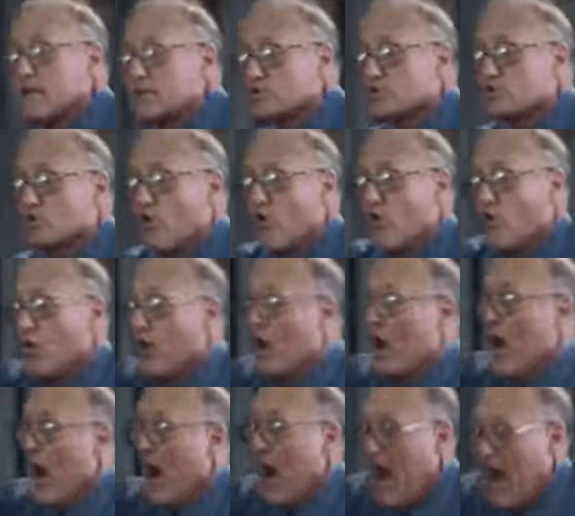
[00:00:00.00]
saw,
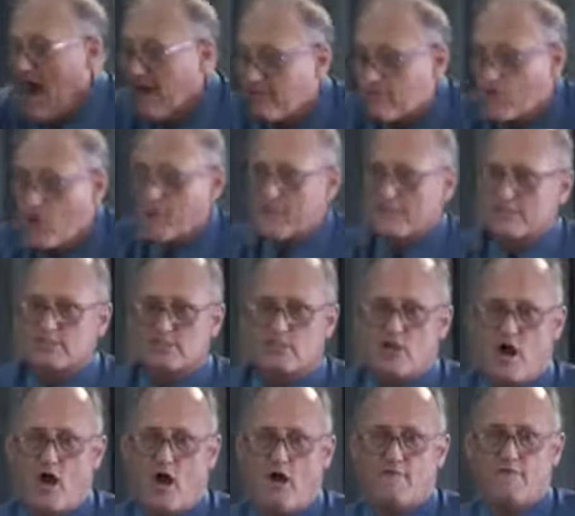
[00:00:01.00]
I've got a
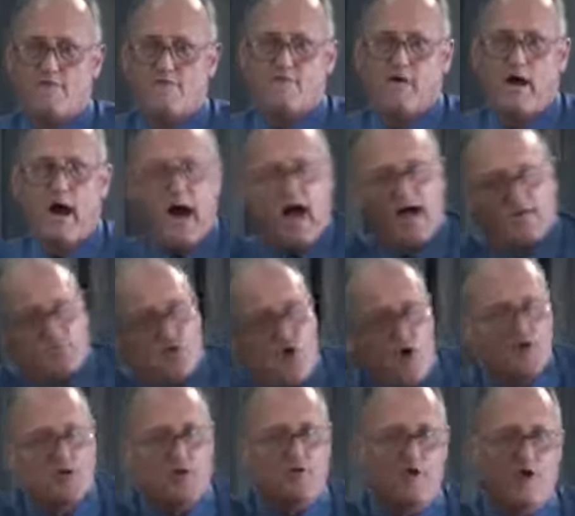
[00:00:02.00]
staff. I've
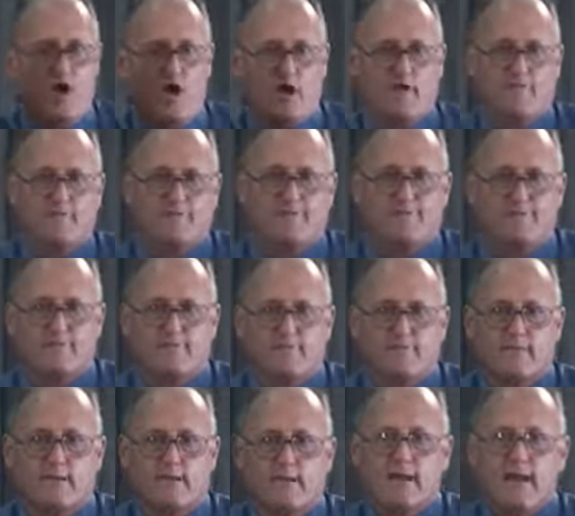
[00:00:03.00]
got a rod.
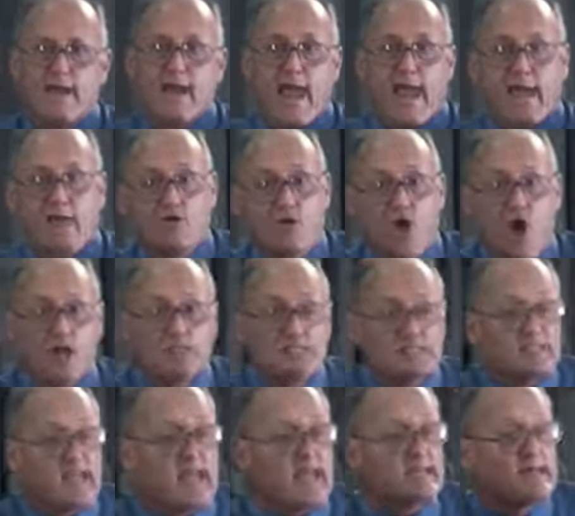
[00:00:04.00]
And God
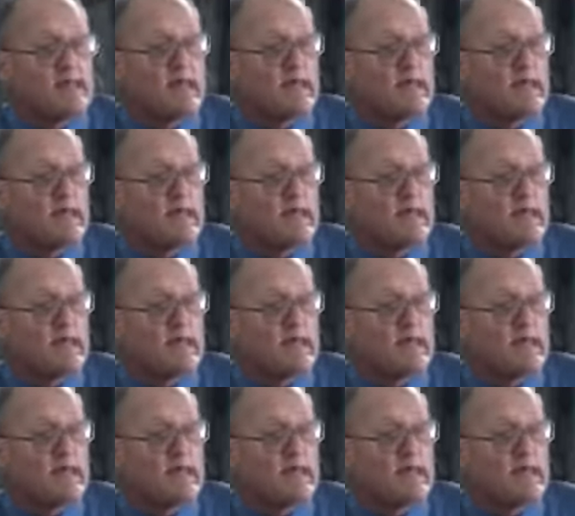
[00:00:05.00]
said,